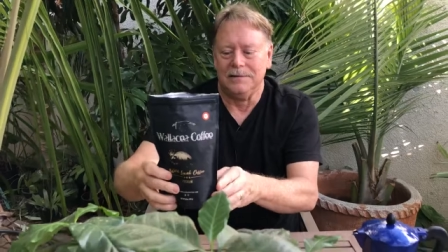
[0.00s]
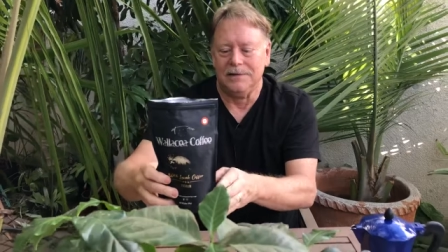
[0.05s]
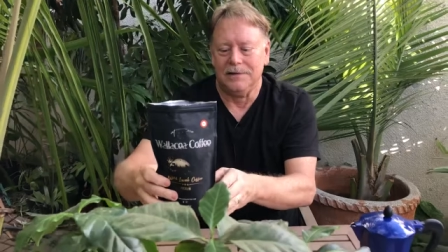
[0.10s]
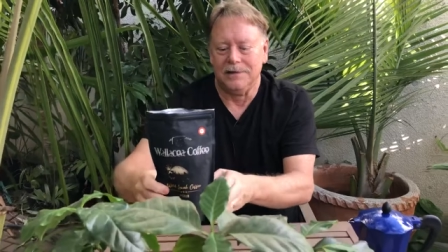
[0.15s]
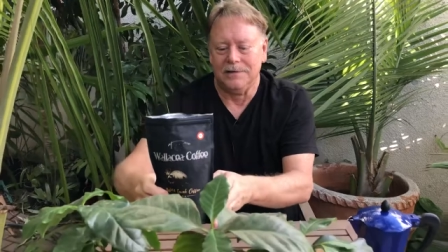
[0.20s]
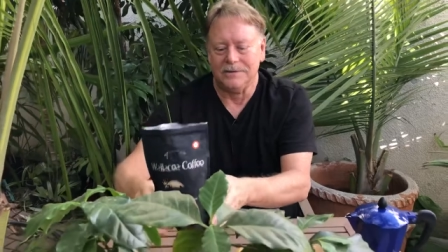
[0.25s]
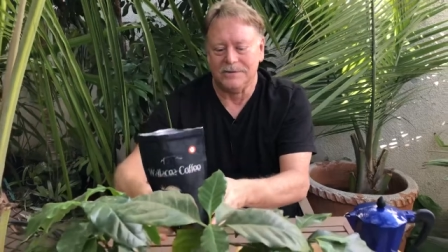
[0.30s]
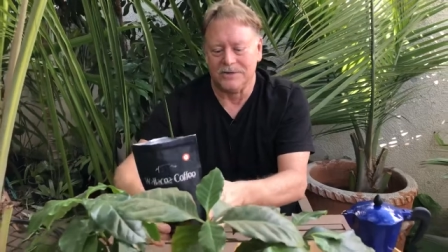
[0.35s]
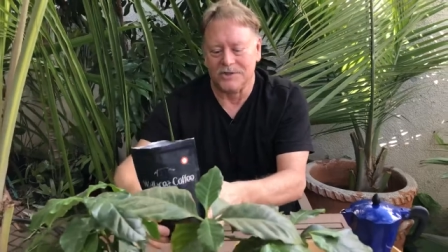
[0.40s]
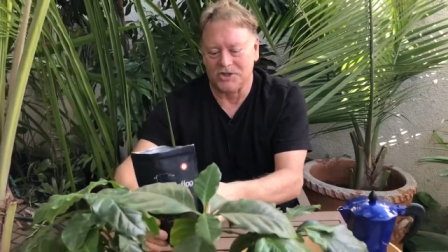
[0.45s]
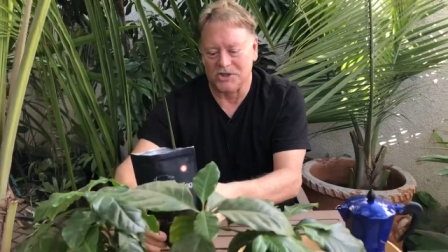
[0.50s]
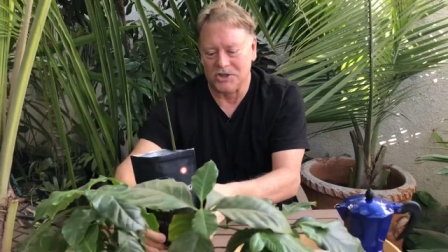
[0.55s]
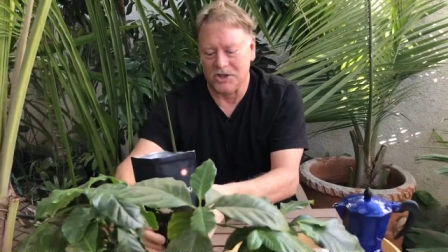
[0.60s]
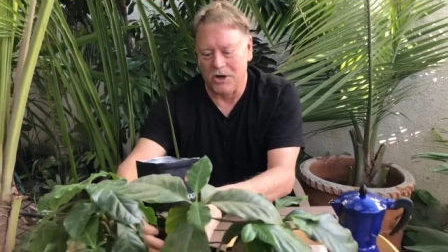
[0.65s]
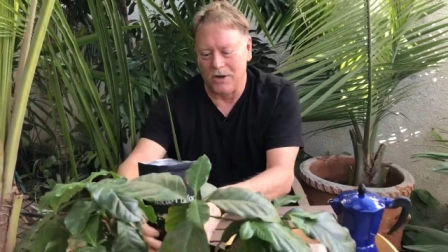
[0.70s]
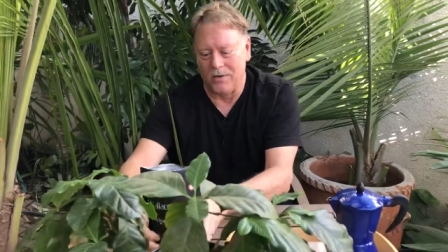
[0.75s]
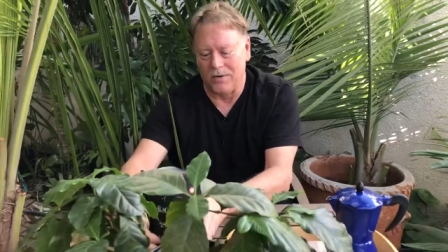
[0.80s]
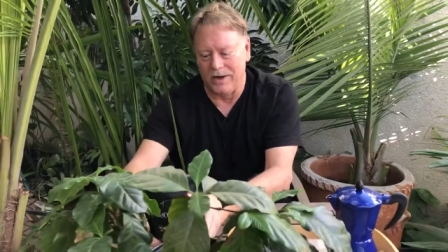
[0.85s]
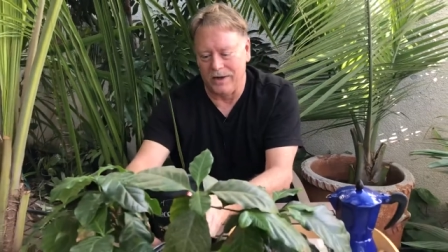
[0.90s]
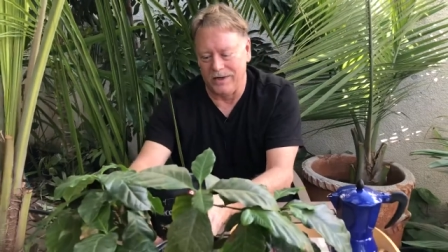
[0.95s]

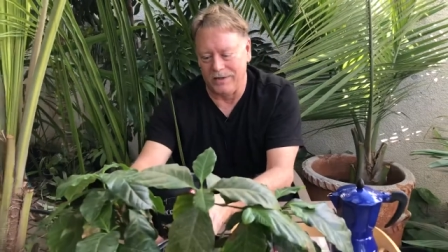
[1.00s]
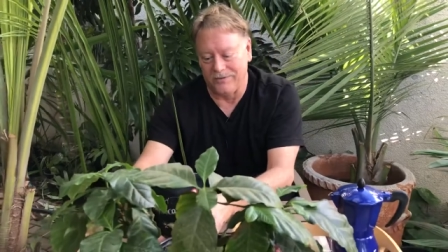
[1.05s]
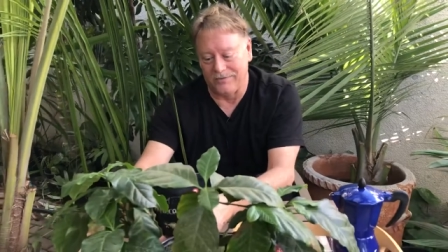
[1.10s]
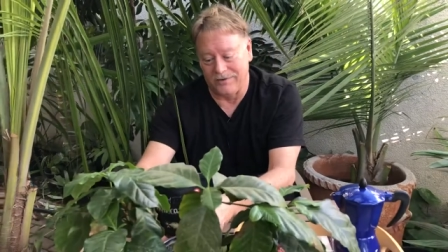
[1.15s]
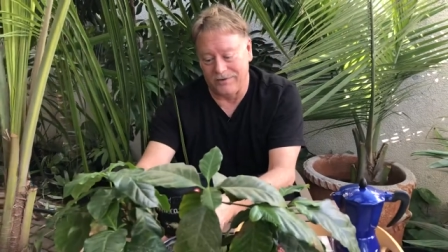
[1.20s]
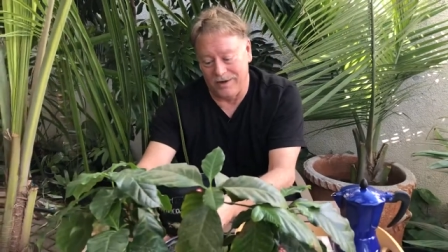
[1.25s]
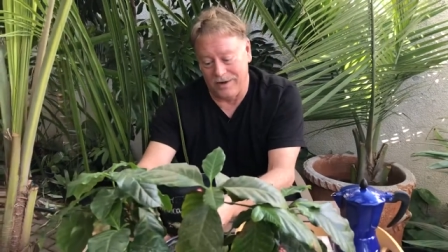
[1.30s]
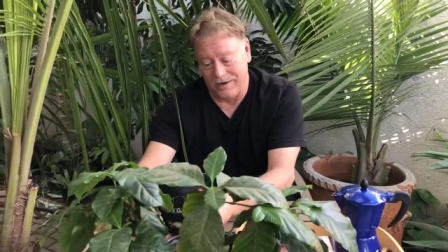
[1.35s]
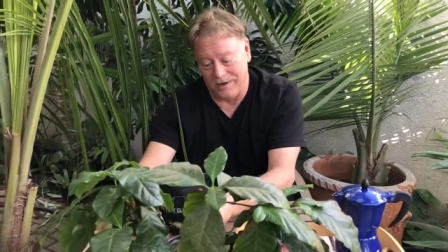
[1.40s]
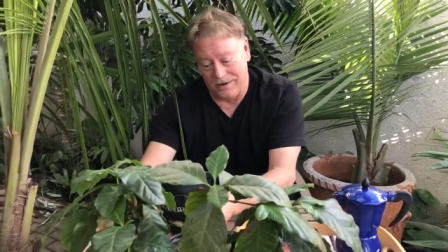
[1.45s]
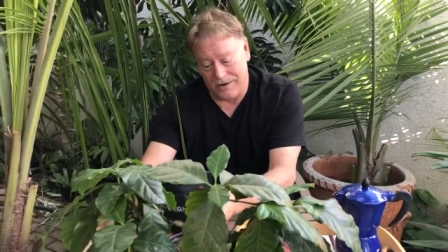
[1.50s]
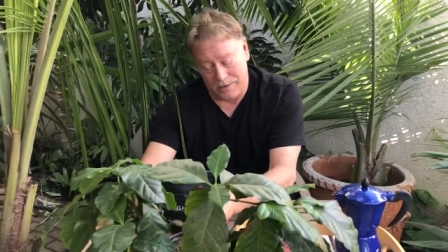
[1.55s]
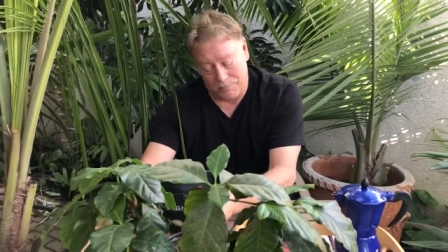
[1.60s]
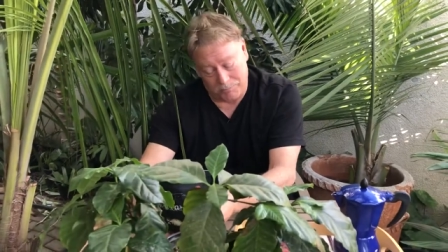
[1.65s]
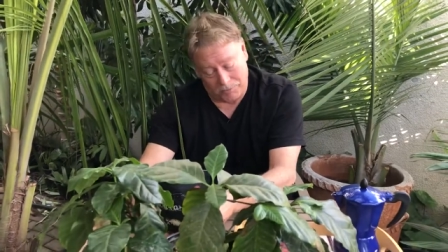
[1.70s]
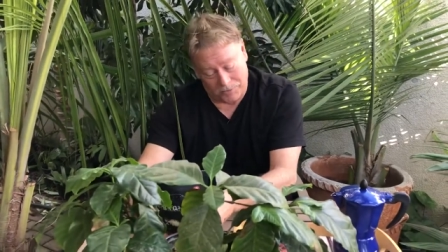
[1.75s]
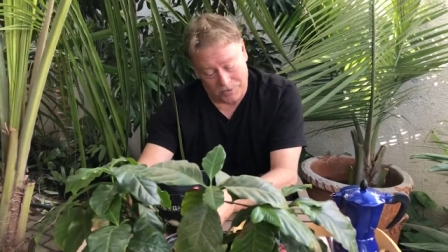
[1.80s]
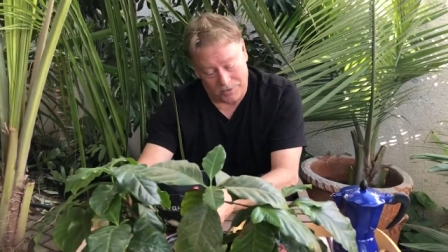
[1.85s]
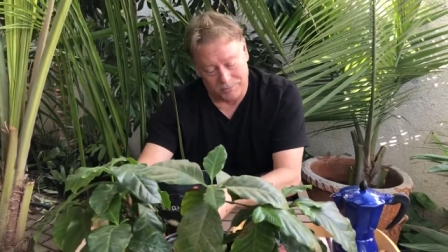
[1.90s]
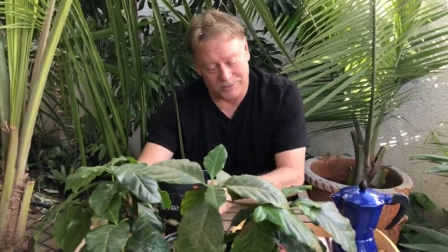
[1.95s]
So I decided, I
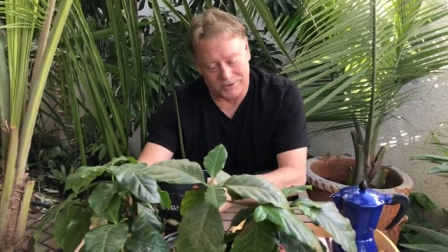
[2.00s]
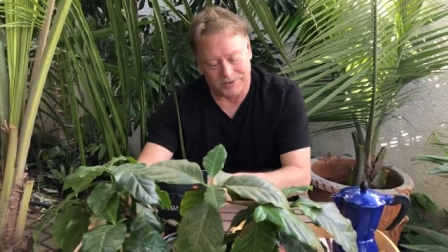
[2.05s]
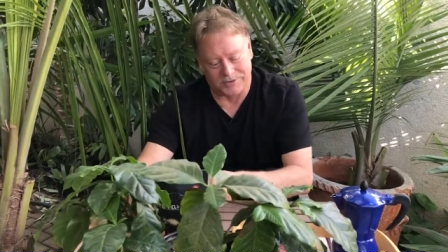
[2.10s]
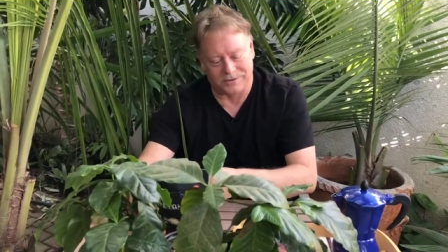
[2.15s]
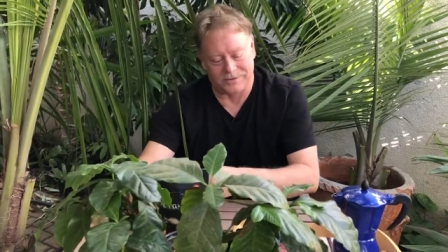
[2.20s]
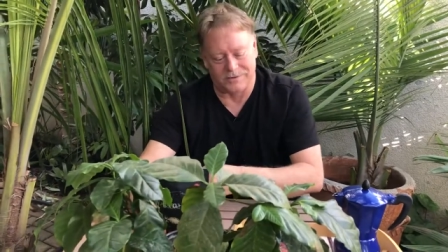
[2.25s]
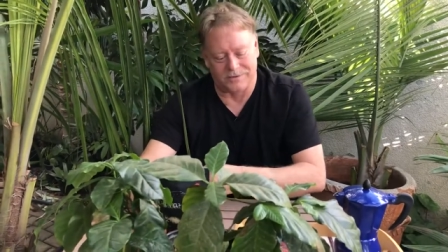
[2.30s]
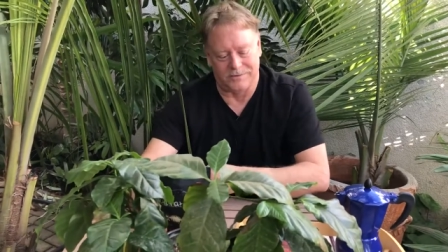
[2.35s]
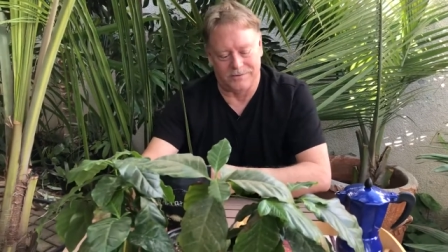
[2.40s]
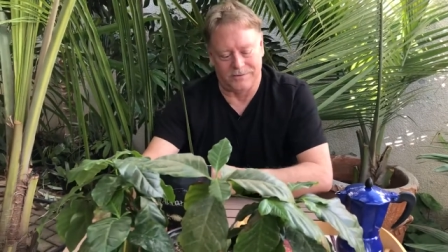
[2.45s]
promised